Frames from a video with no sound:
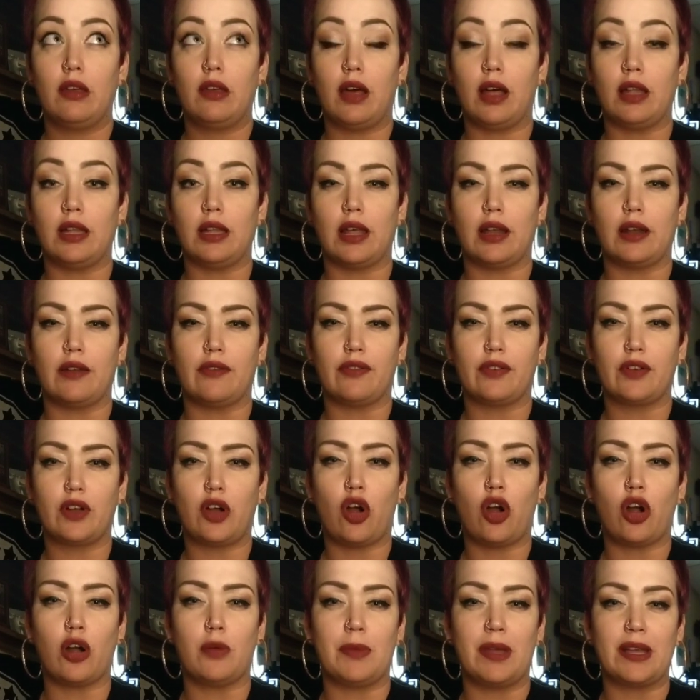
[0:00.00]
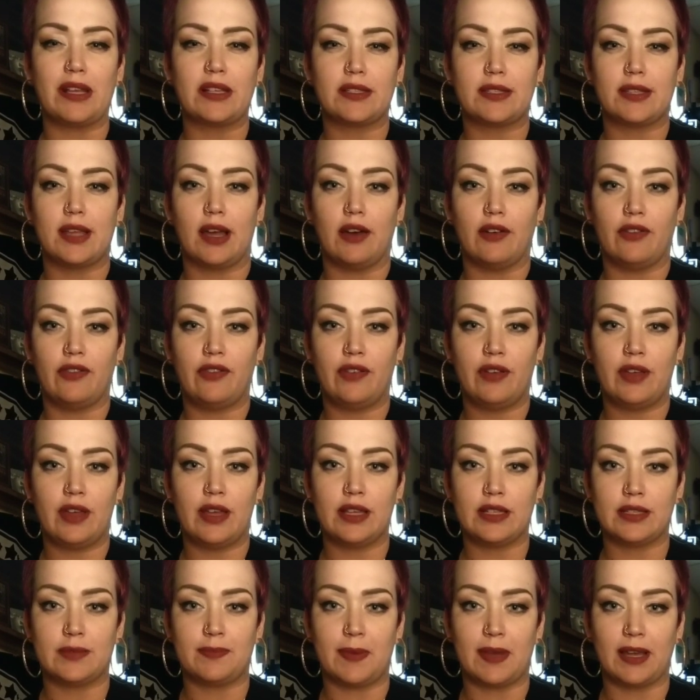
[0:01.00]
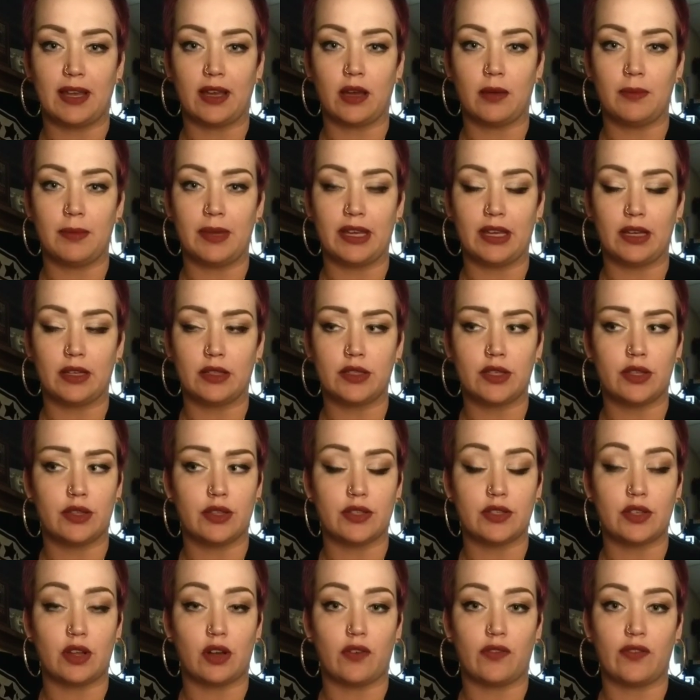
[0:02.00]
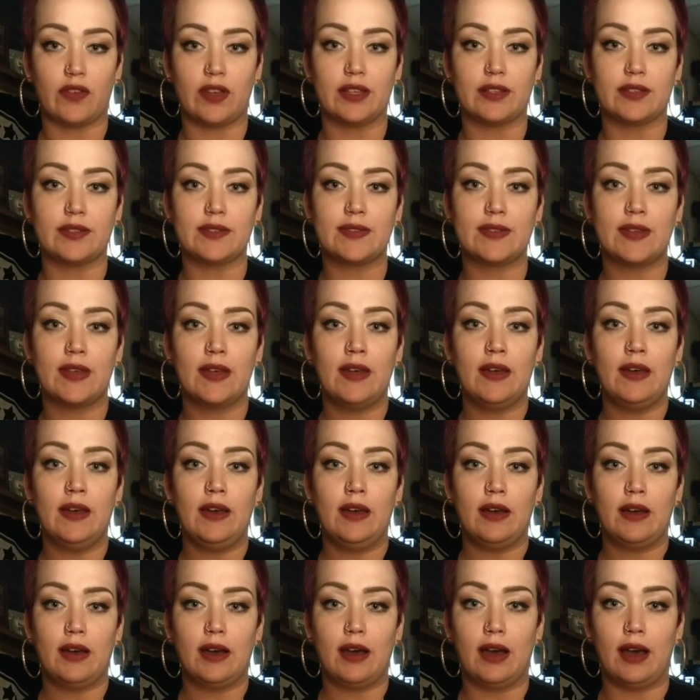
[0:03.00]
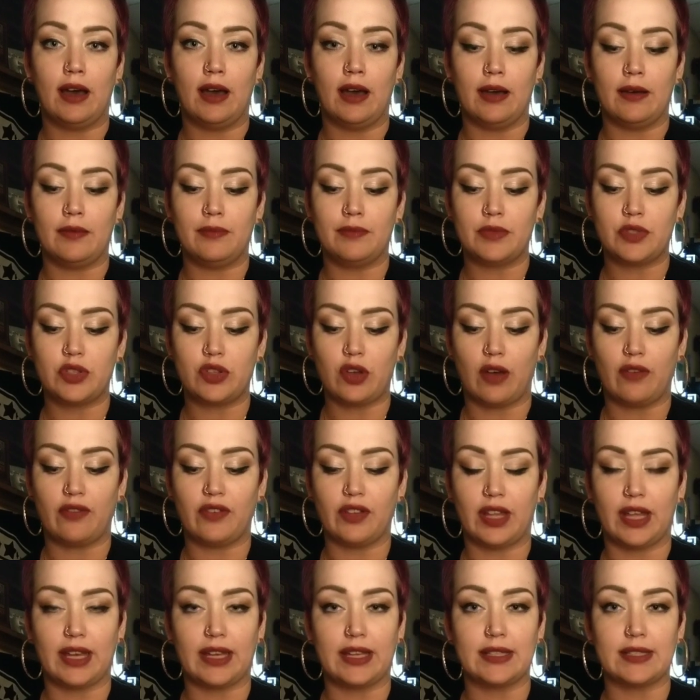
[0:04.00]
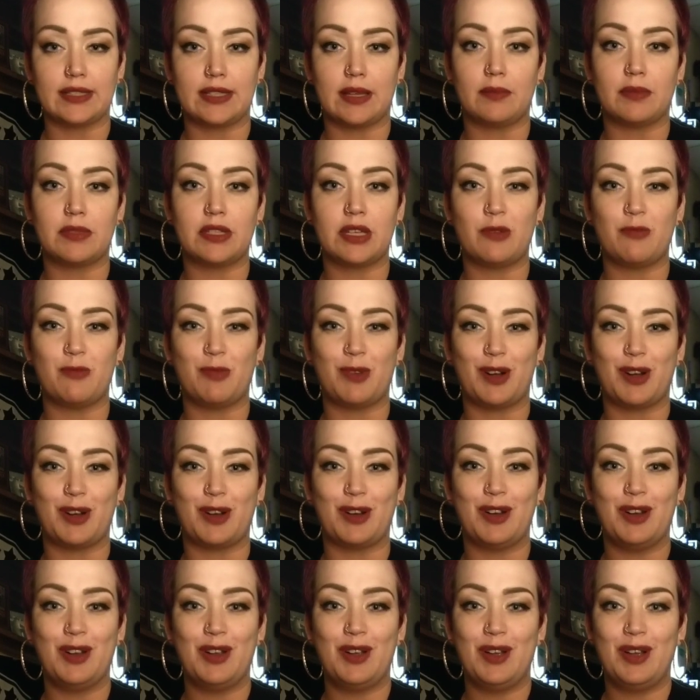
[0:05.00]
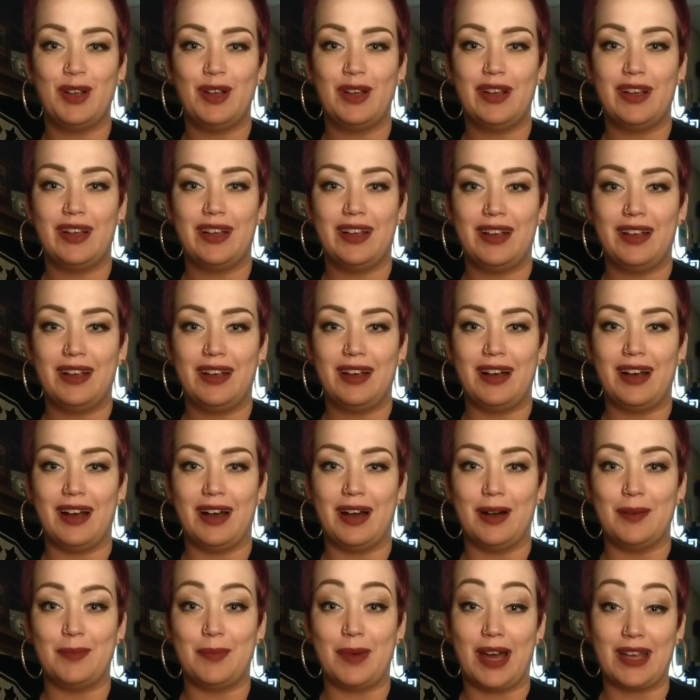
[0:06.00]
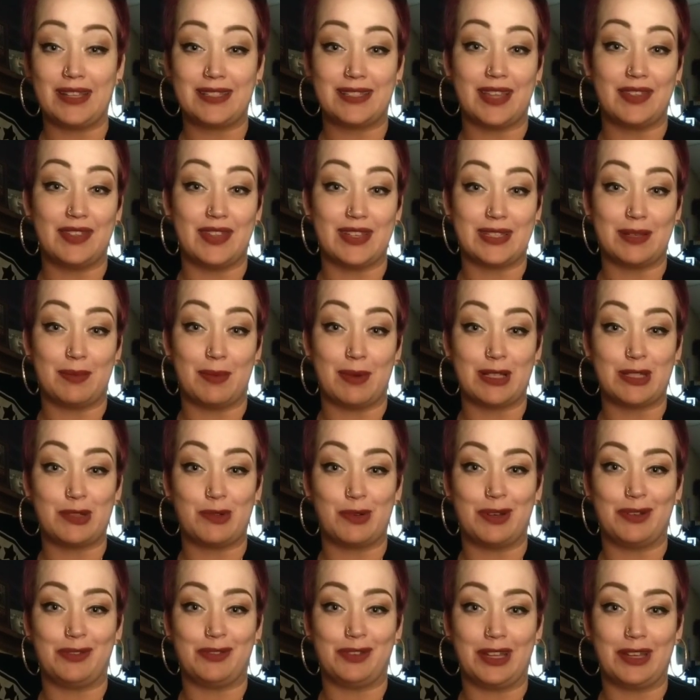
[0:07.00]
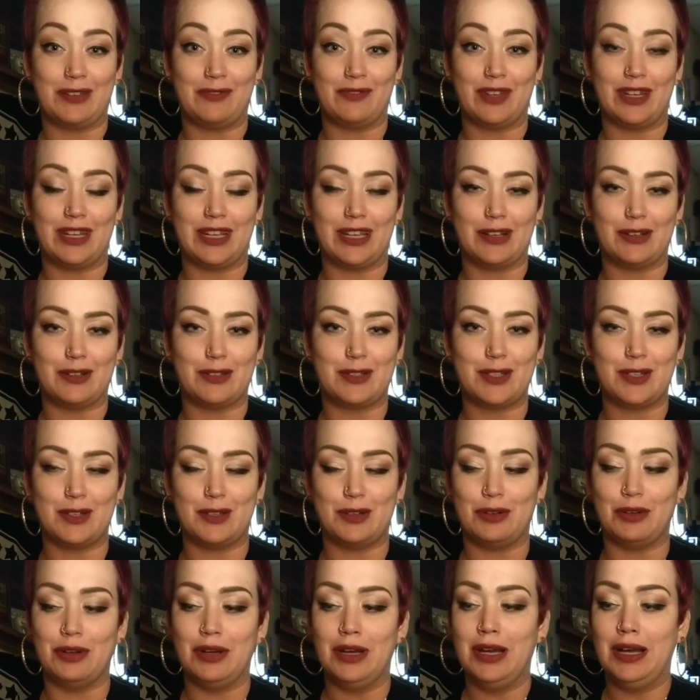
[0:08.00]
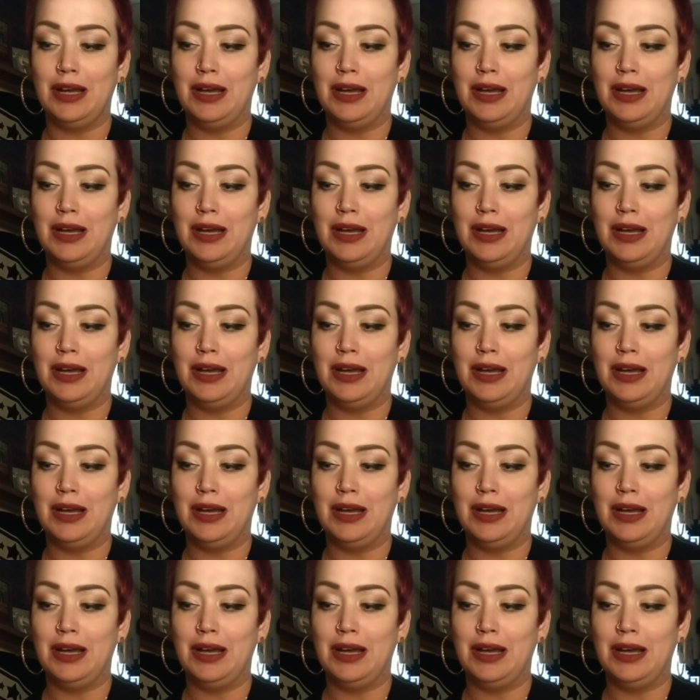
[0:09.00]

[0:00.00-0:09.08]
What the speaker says: A lot of karmic stuff has been coming to the surface. So I feel like in September, I said this in my twin flame video too,